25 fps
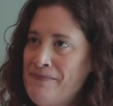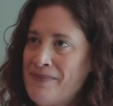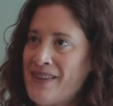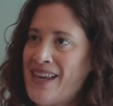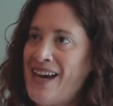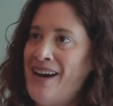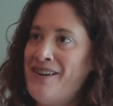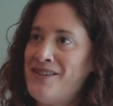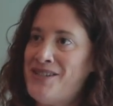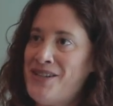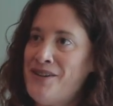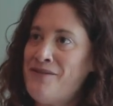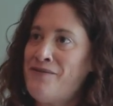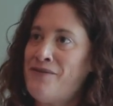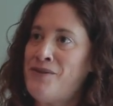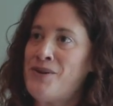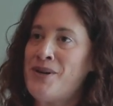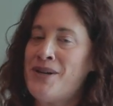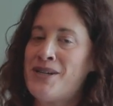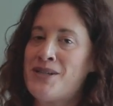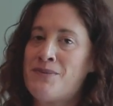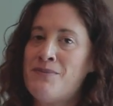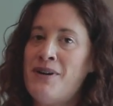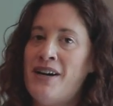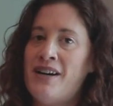counted
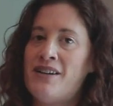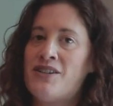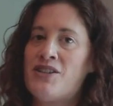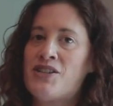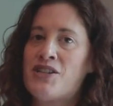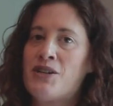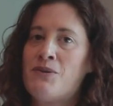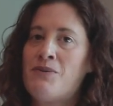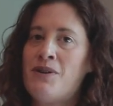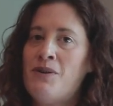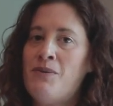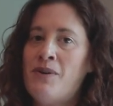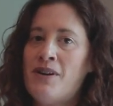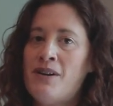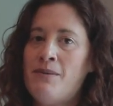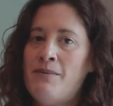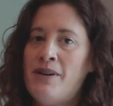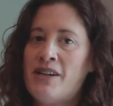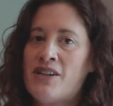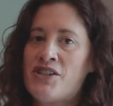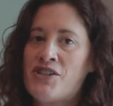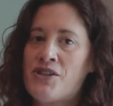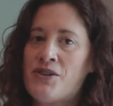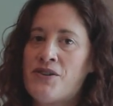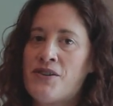for as much. So we want to
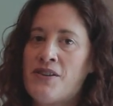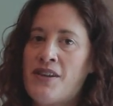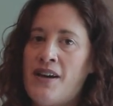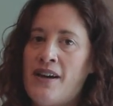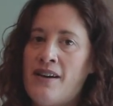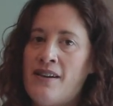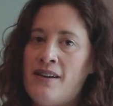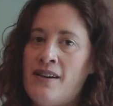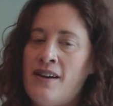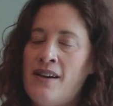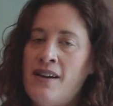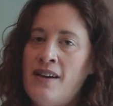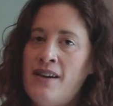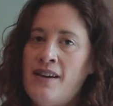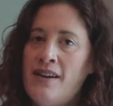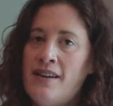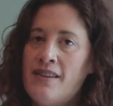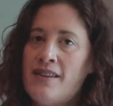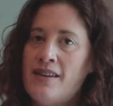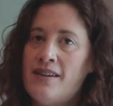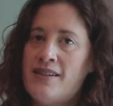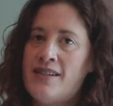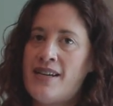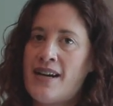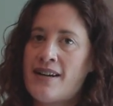make sure that
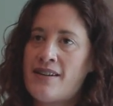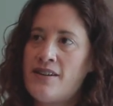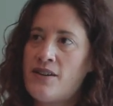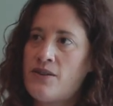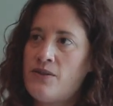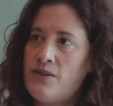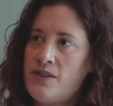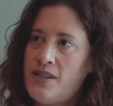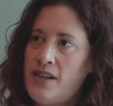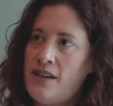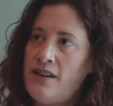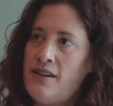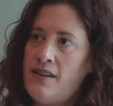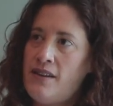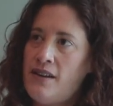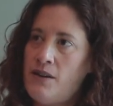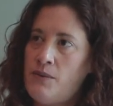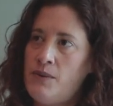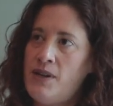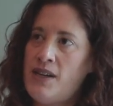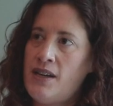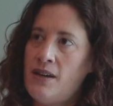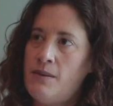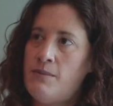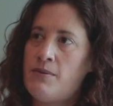the technical data
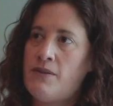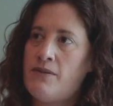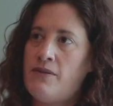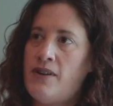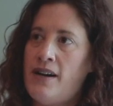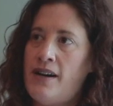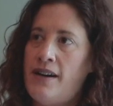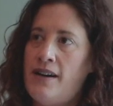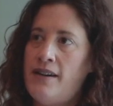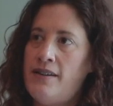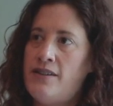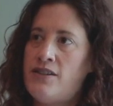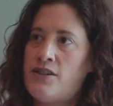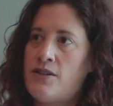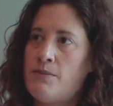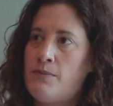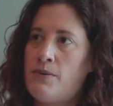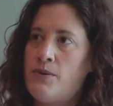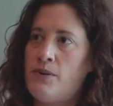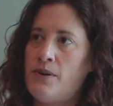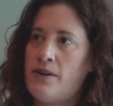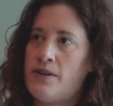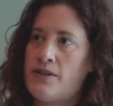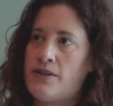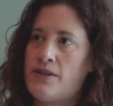that we can provide
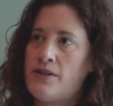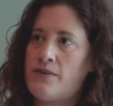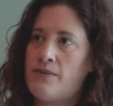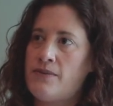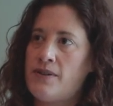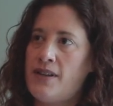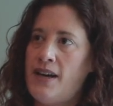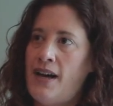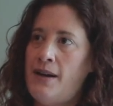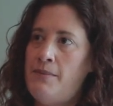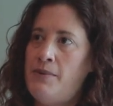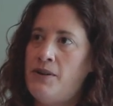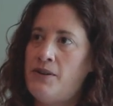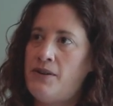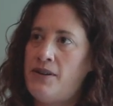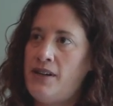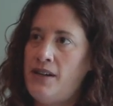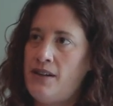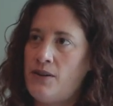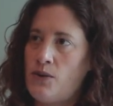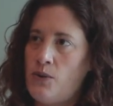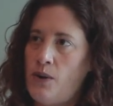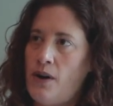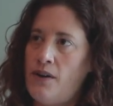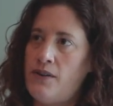supports
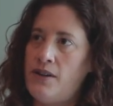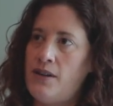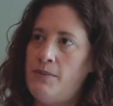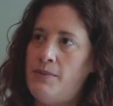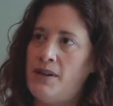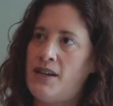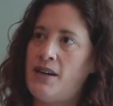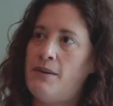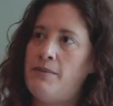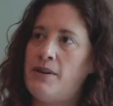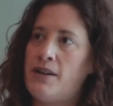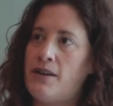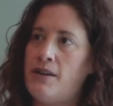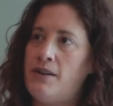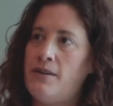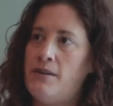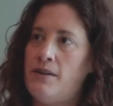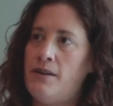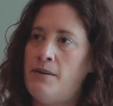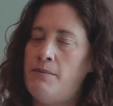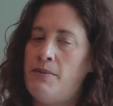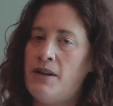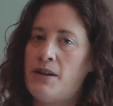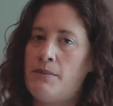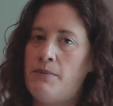reliability and quality becoming
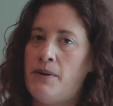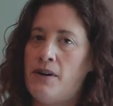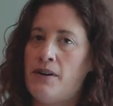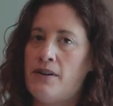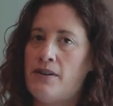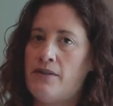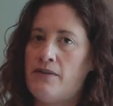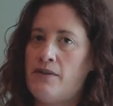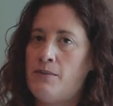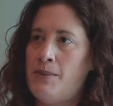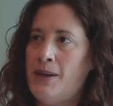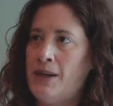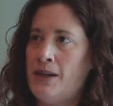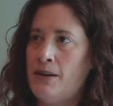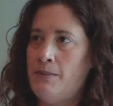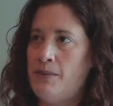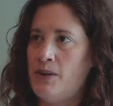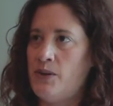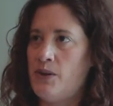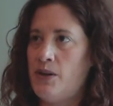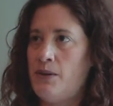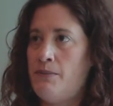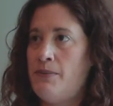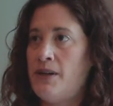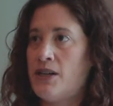a big part of the
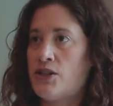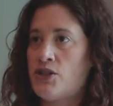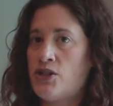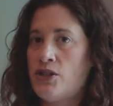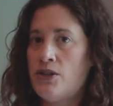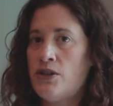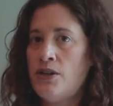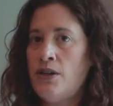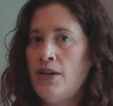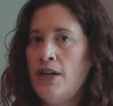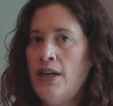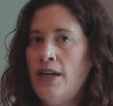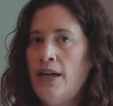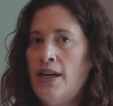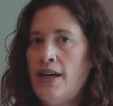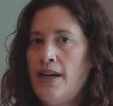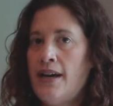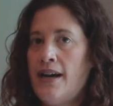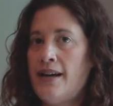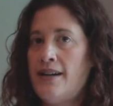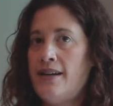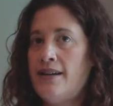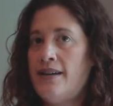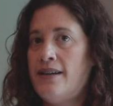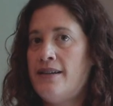bankability picture.
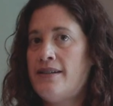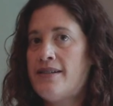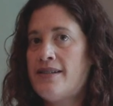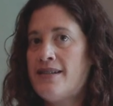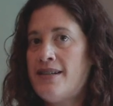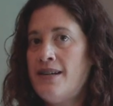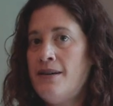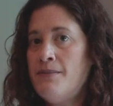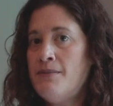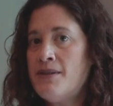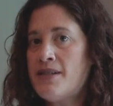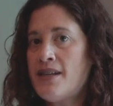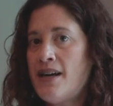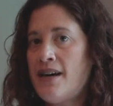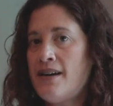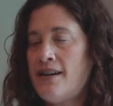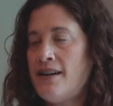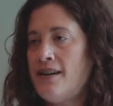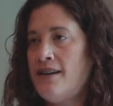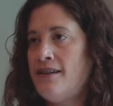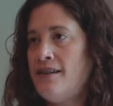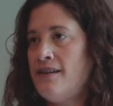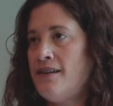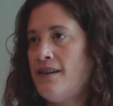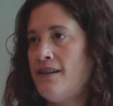And it seems
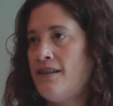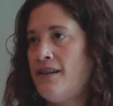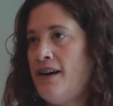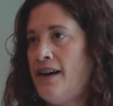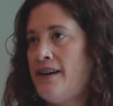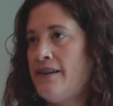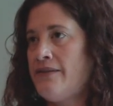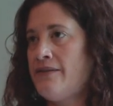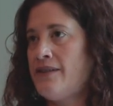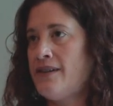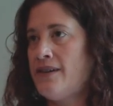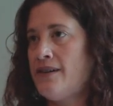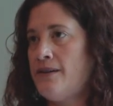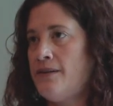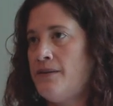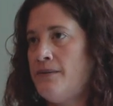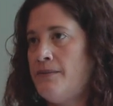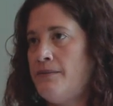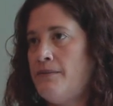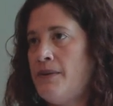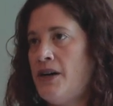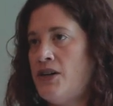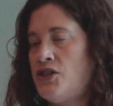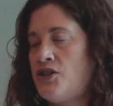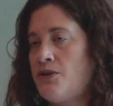that in a lot of the
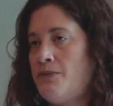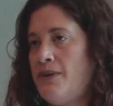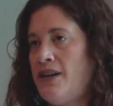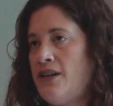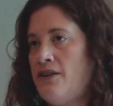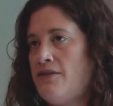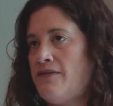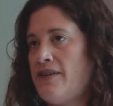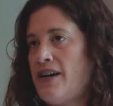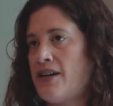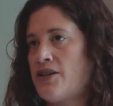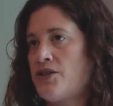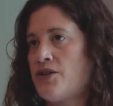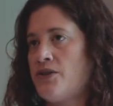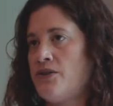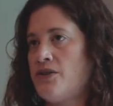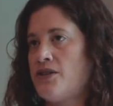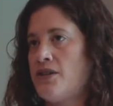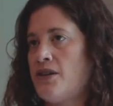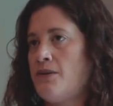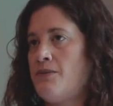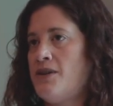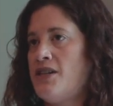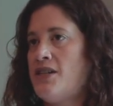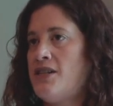module
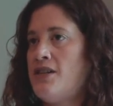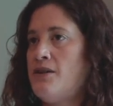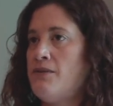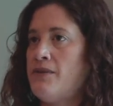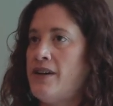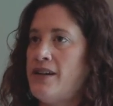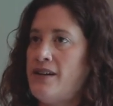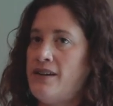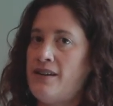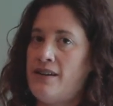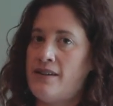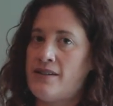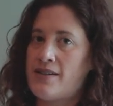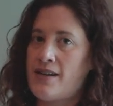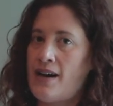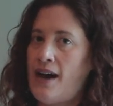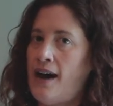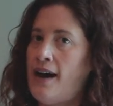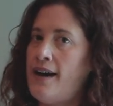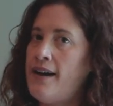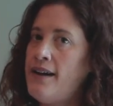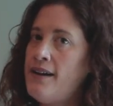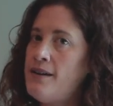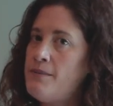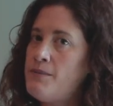manufacturers that we see rated as
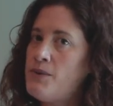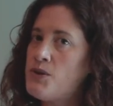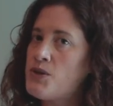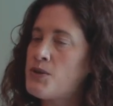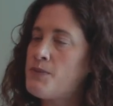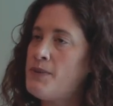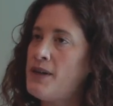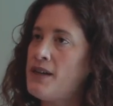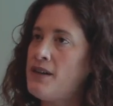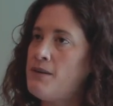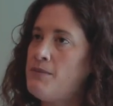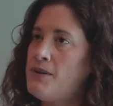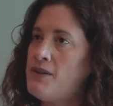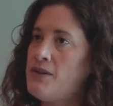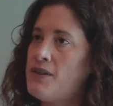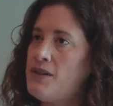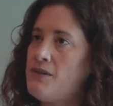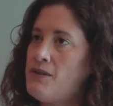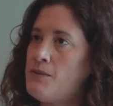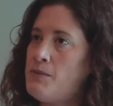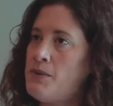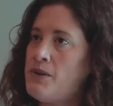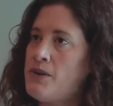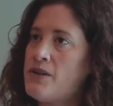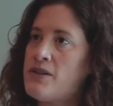high in most
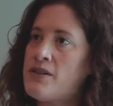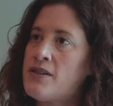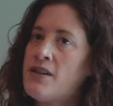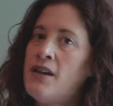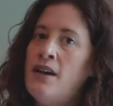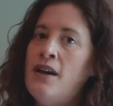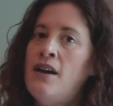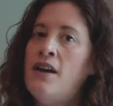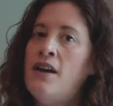bankability reports